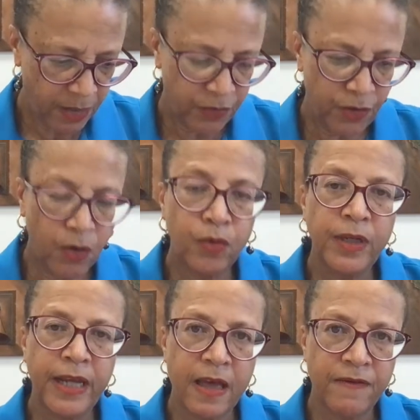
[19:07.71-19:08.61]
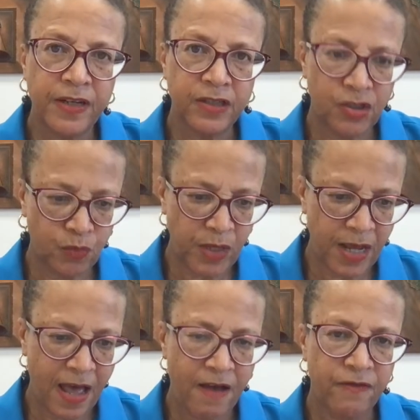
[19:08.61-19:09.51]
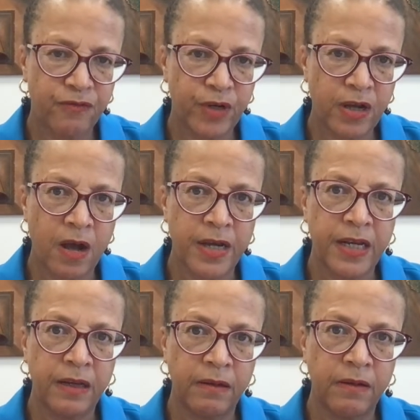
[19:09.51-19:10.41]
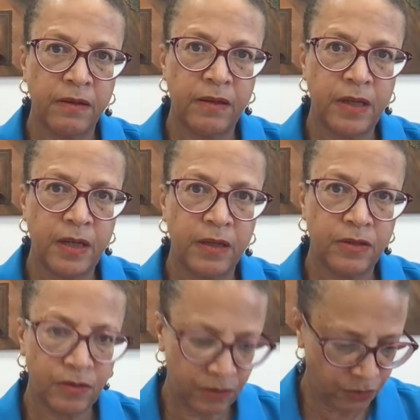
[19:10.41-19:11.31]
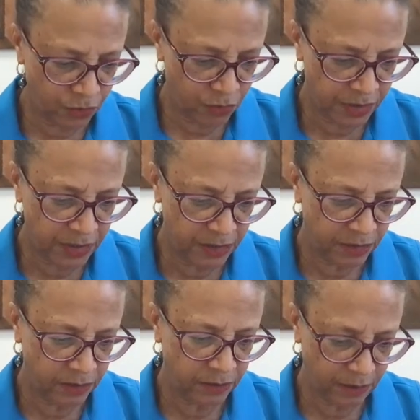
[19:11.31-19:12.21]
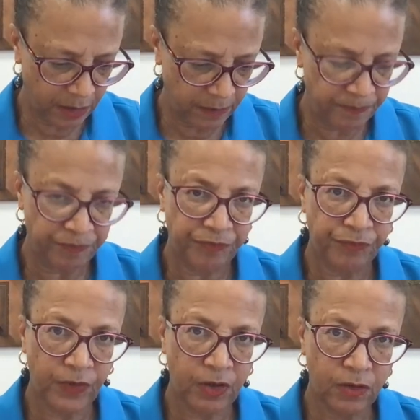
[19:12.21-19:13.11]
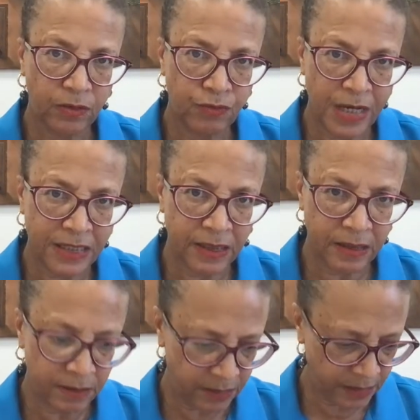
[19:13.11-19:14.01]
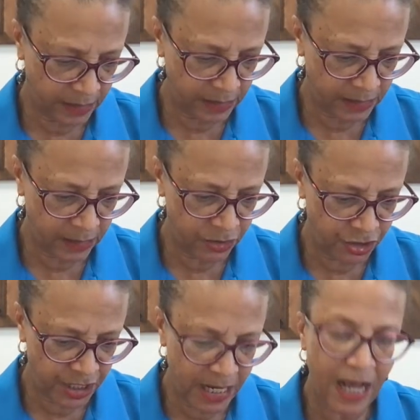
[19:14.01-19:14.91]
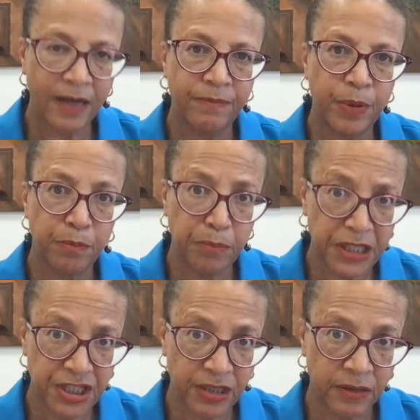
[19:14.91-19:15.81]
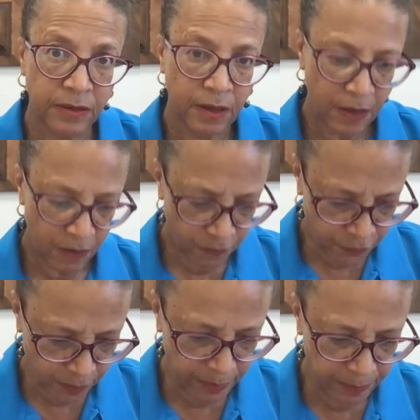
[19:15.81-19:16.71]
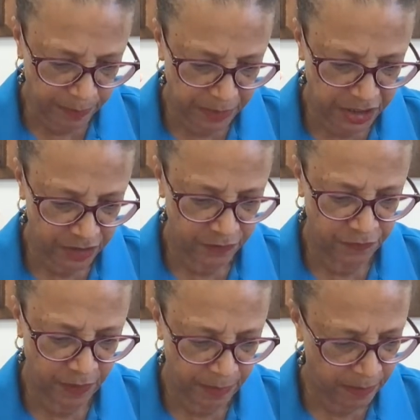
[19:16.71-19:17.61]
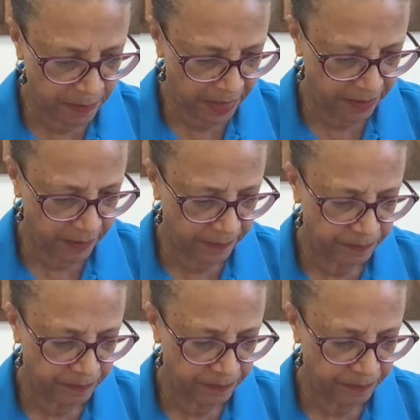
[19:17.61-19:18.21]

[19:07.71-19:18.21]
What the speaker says: The only evidence we have regarding the daughter's residence is that she had permission, verbal permission from her mother